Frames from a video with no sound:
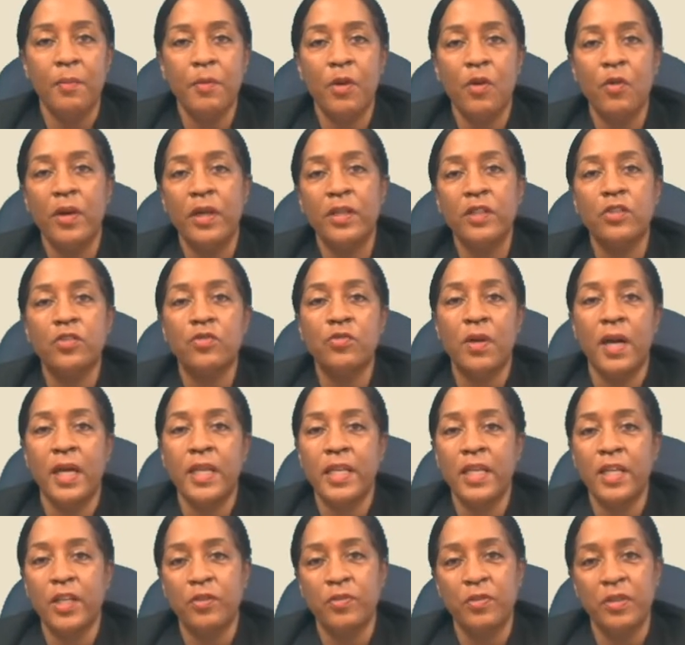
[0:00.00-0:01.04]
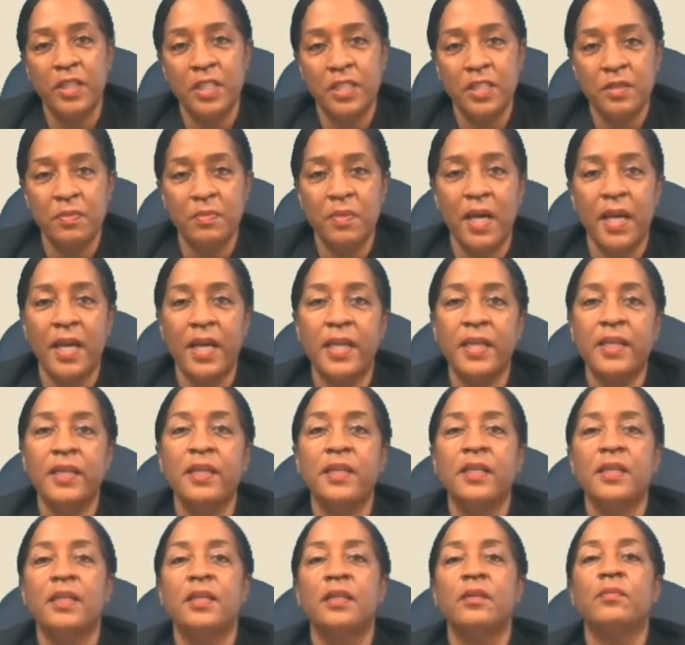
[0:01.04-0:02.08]
going to try to increase my
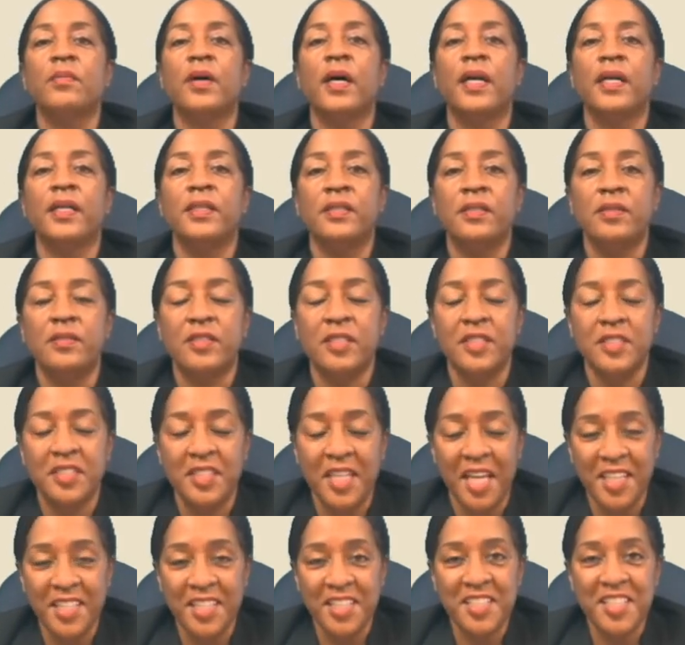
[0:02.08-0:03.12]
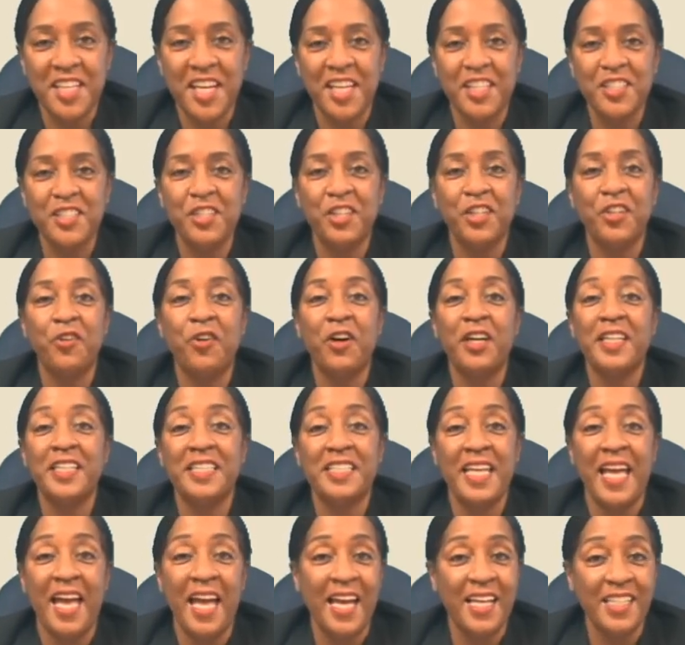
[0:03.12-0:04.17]
sustained attention on a
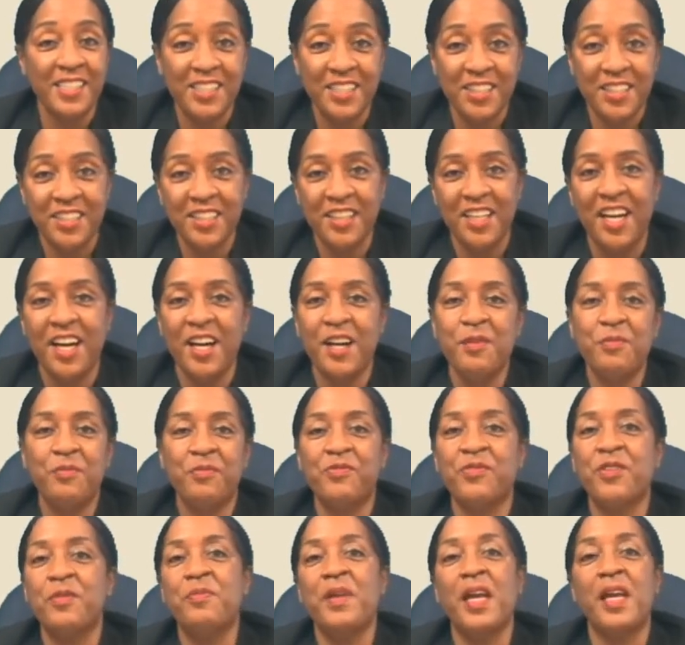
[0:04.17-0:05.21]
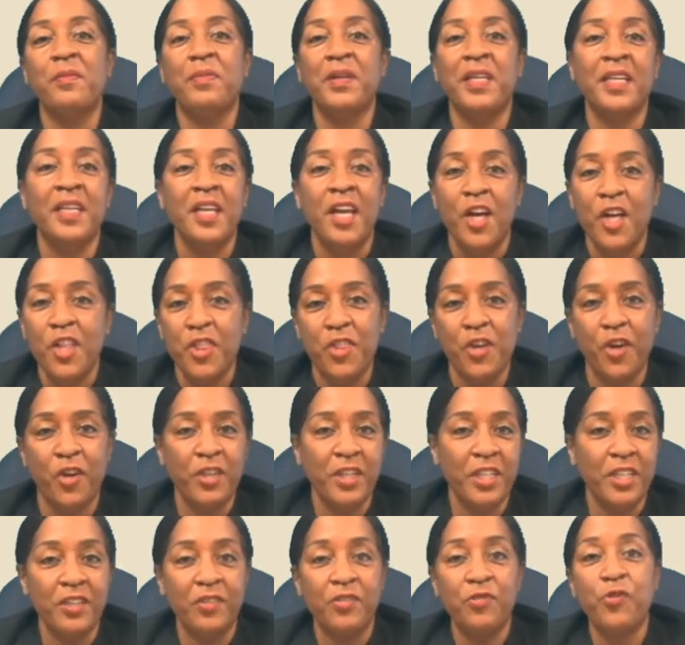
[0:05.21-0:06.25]
task from maybe
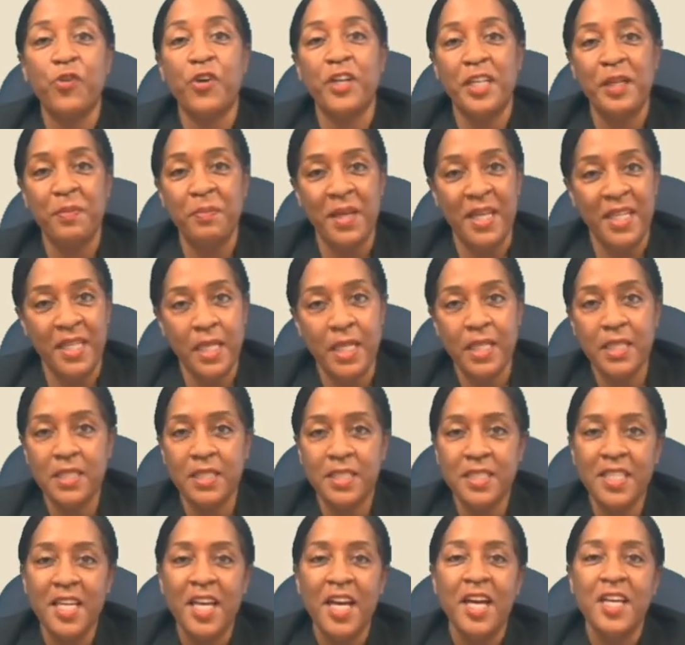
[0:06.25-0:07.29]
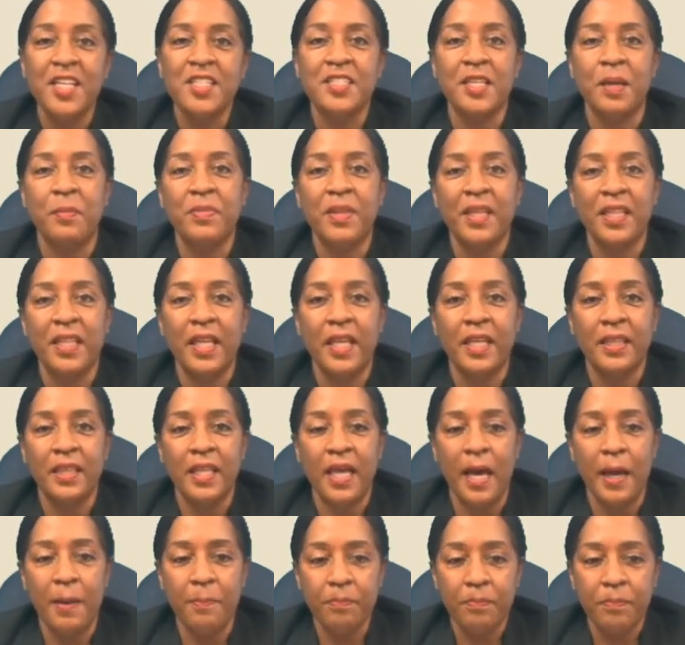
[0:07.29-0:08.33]
30 to 40 minutes, something like
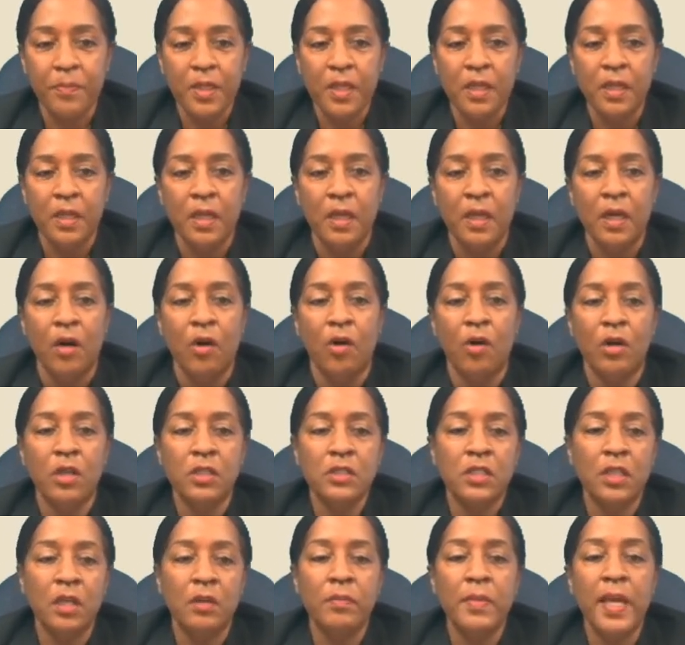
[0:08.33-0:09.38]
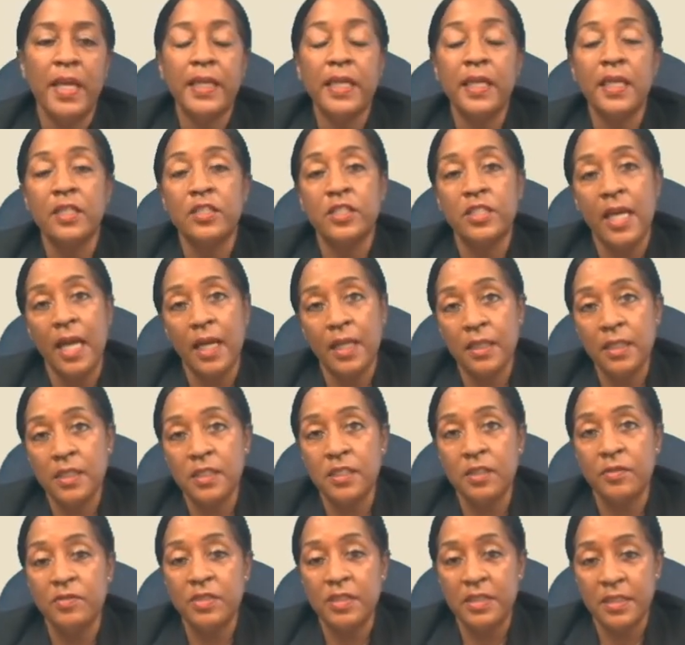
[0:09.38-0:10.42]
that. Also, making a
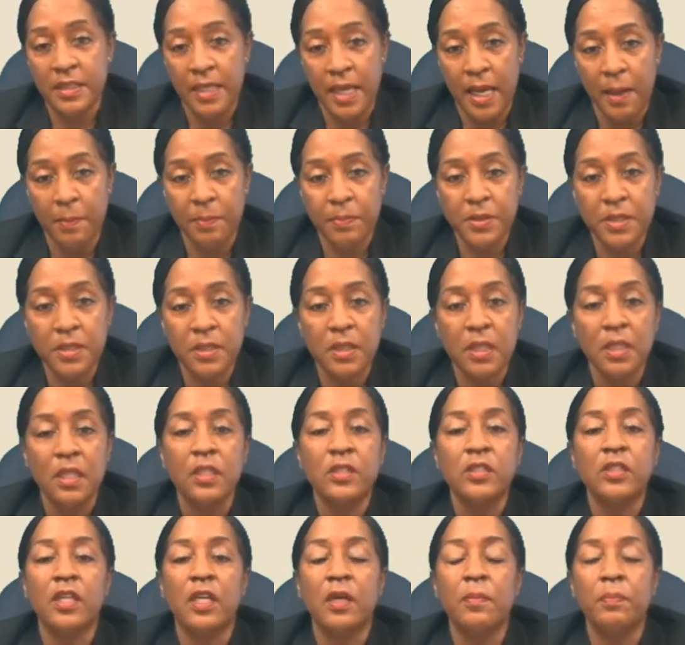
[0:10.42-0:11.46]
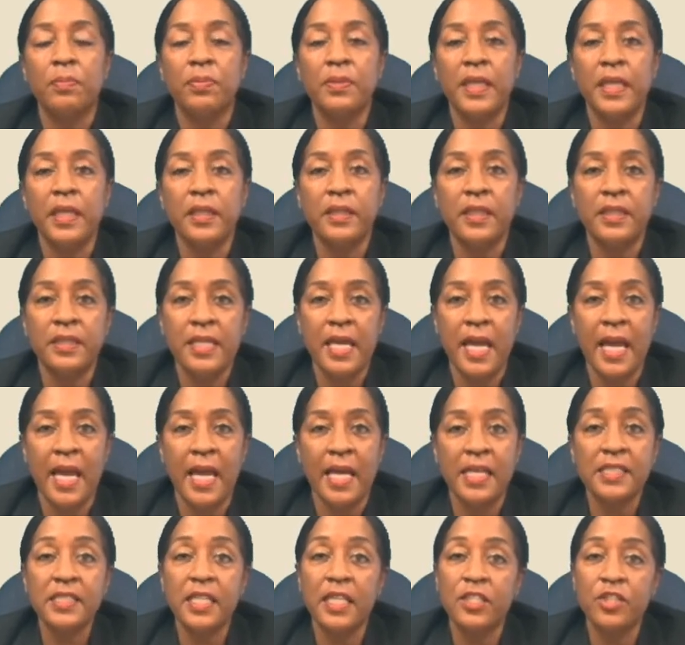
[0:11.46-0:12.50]
checklist of steps to complete the
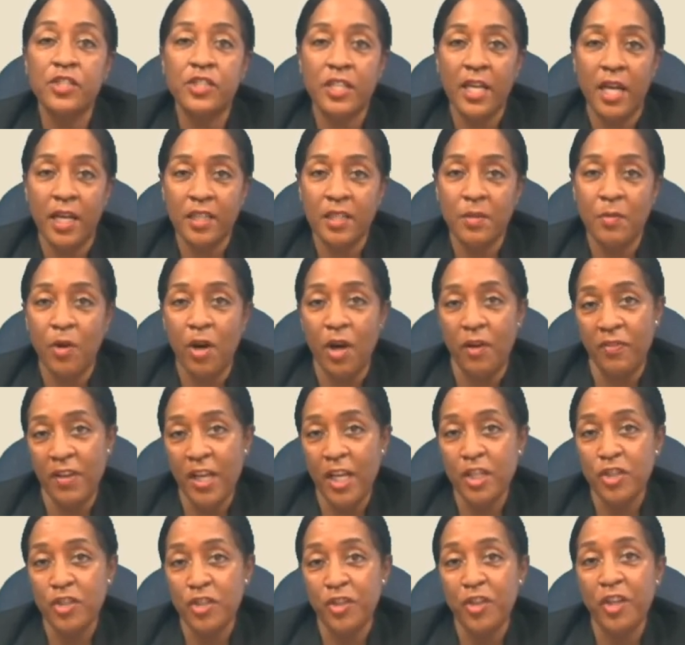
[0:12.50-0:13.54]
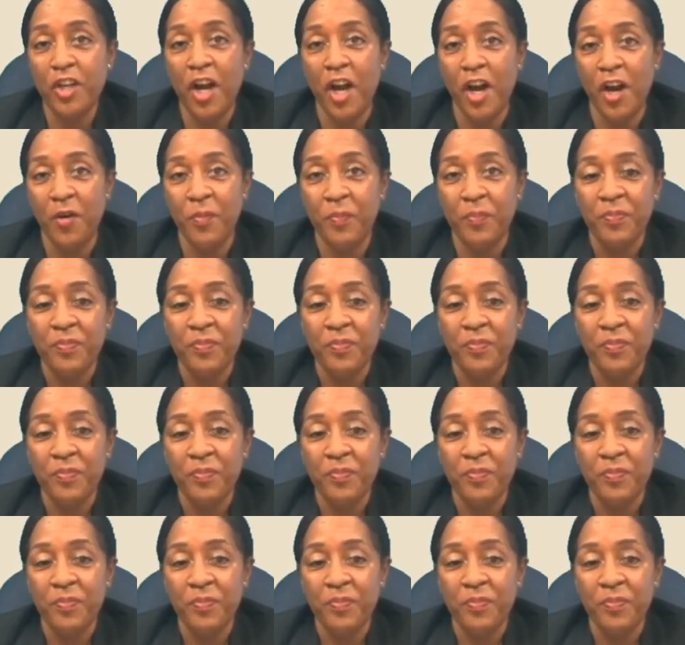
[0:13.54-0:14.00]
task and check them off as you go.